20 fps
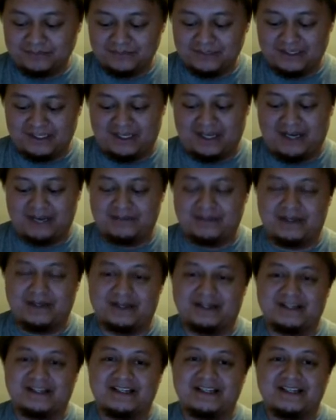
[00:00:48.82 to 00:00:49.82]
I mean,
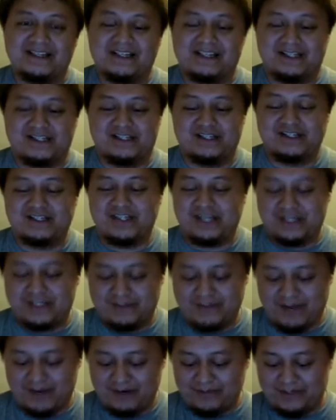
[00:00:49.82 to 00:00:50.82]
just changing
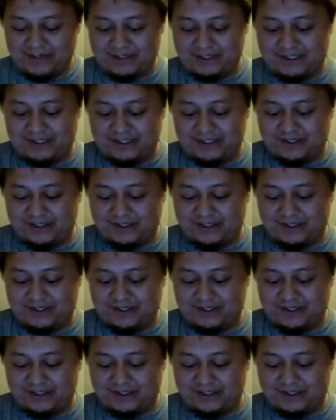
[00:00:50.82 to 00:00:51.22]
battle position